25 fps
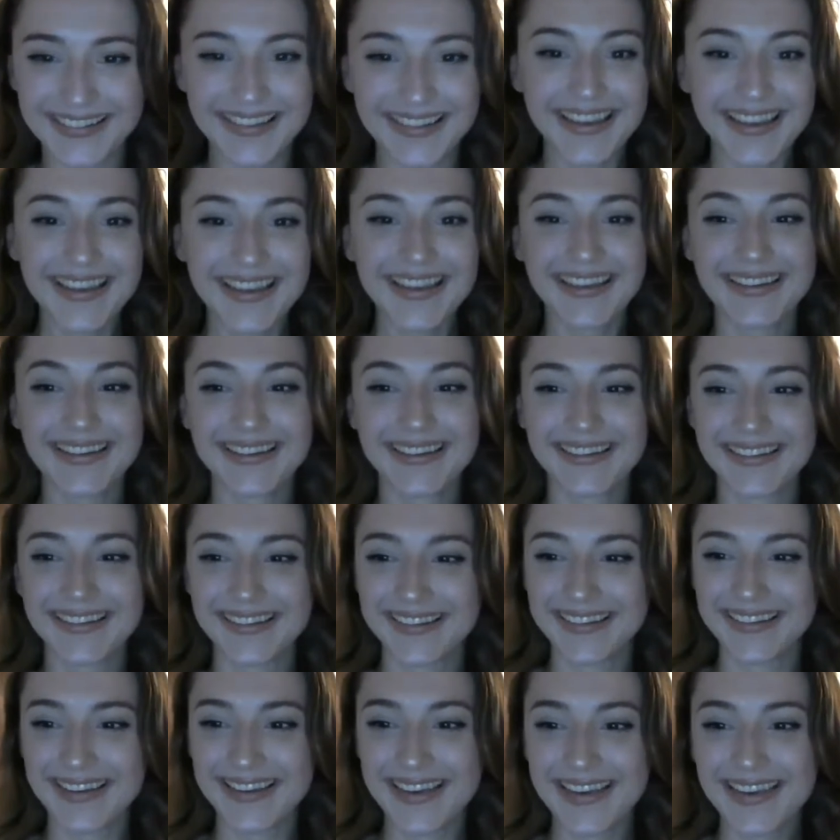
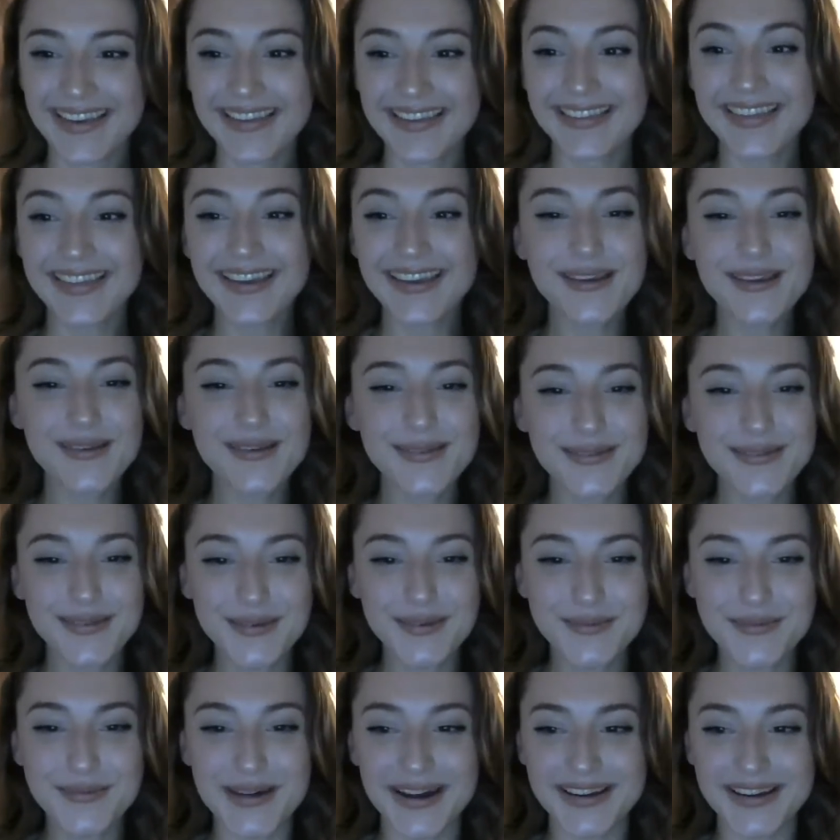Thank you
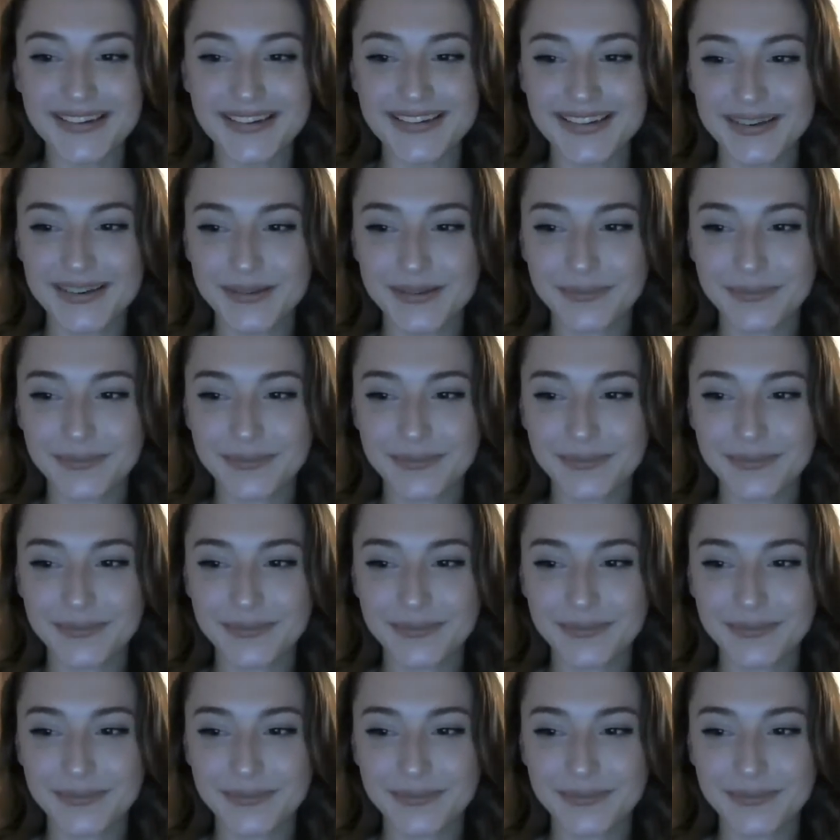so much.